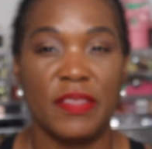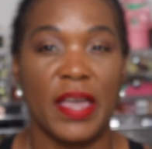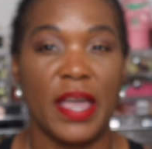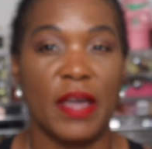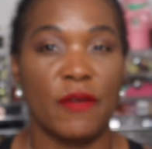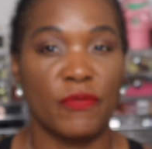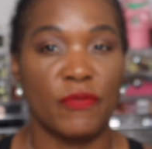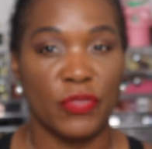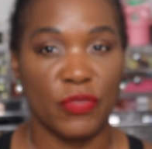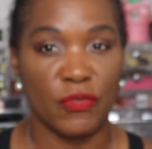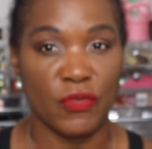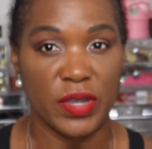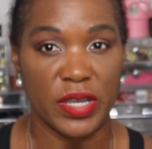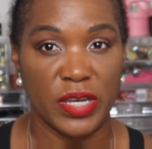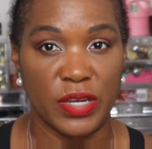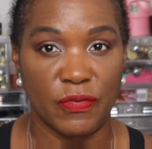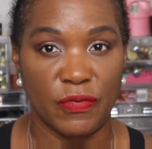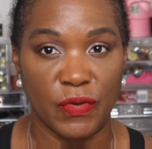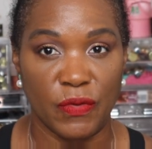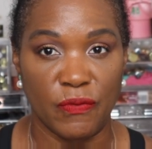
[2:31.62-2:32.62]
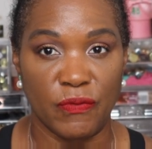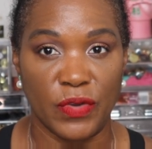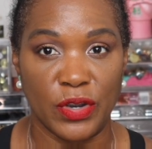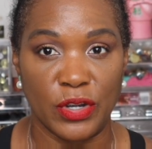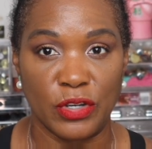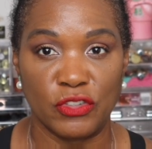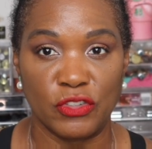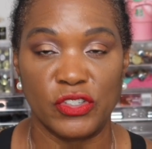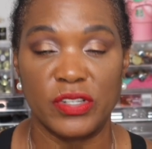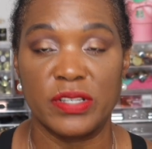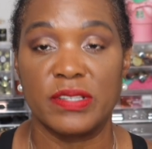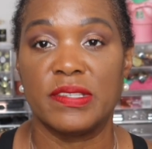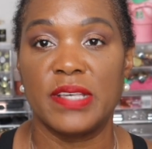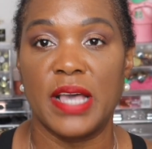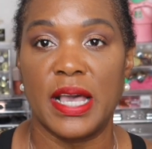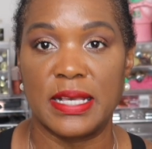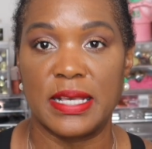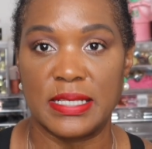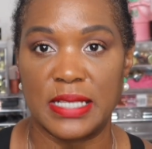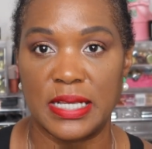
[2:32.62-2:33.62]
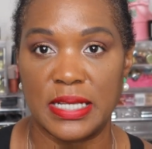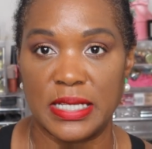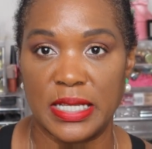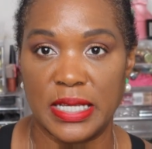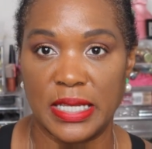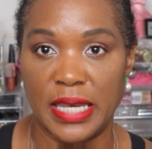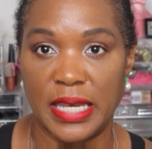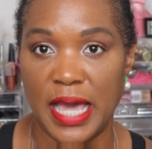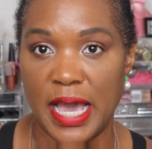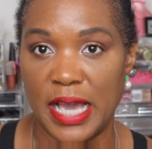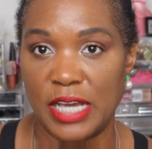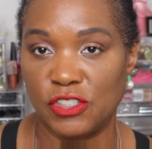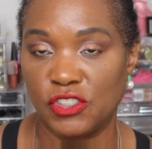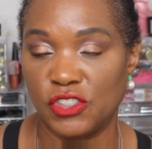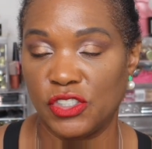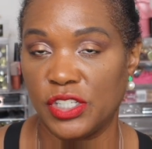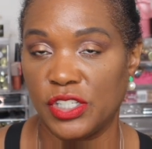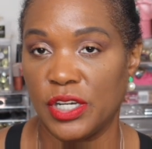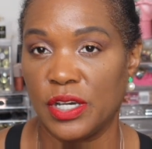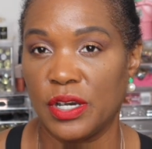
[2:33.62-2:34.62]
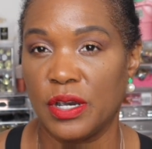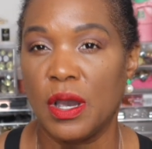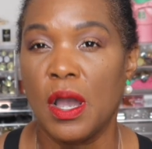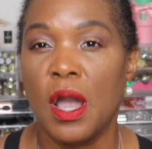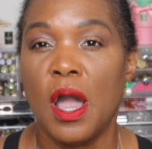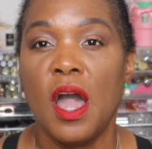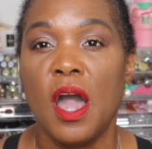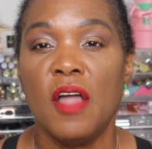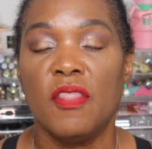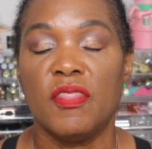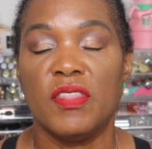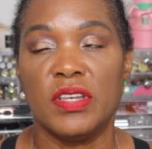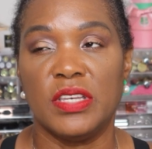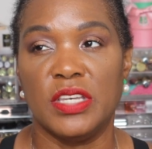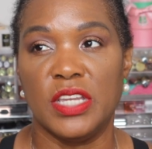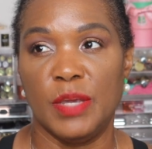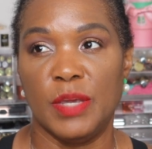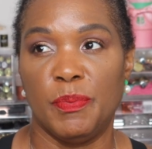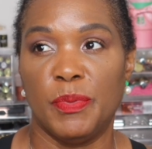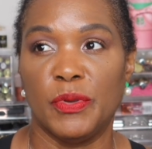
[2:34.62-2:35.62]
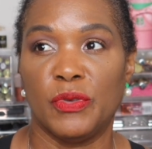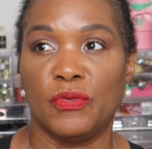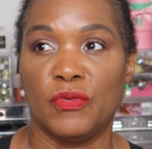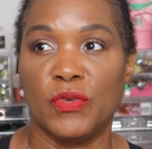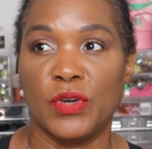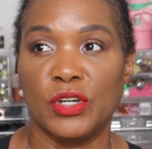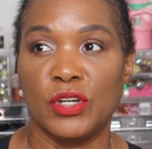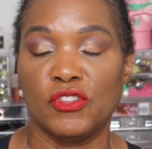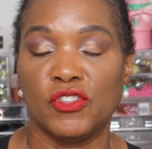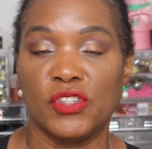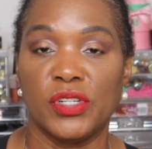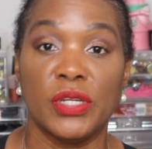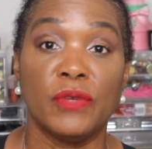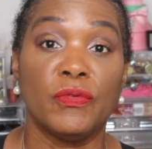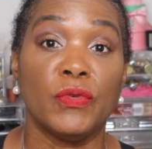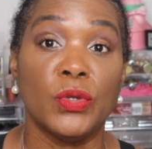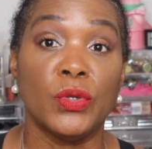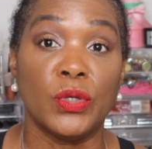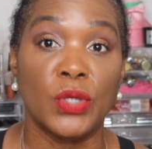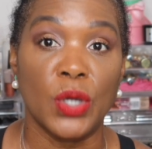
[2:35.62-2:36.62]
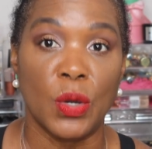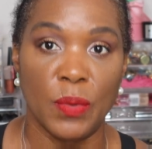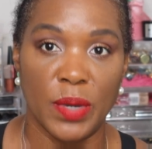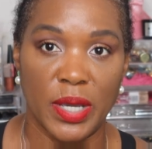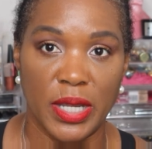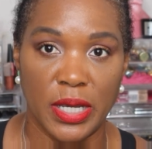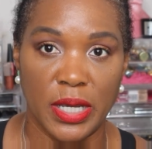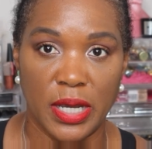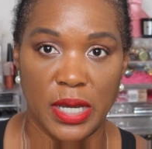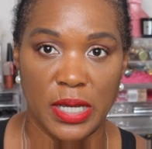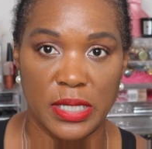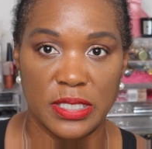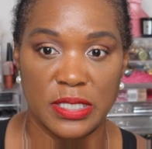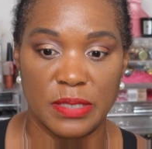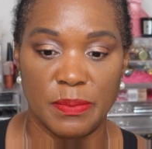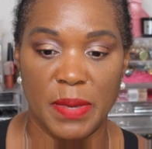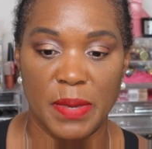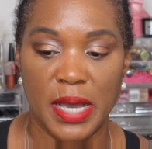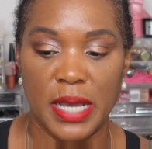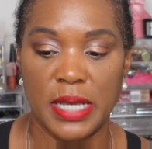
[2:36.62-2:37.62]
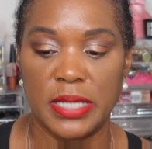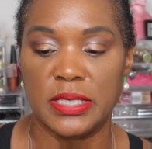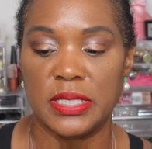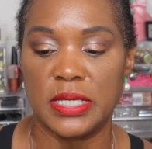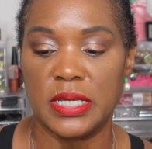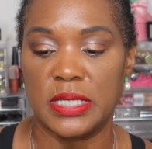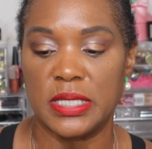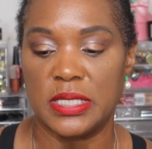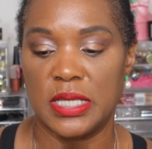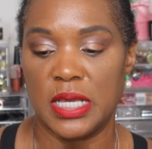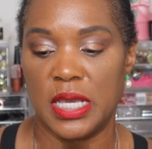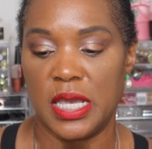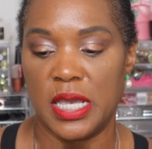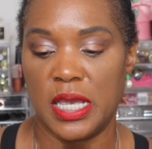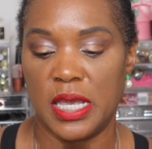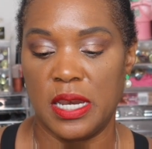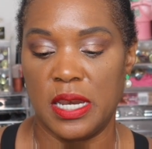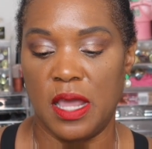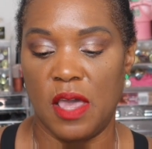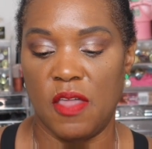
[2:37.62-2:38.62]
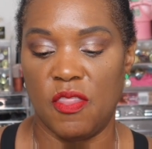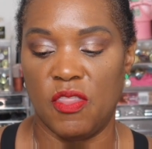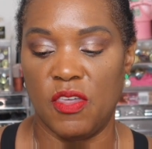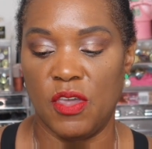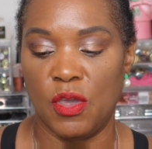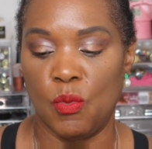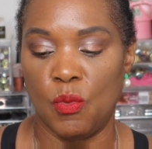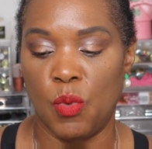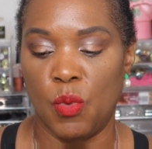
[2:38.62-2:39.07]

They have three different versions as they did last year. The deepest version, if you don't get it customized, is in the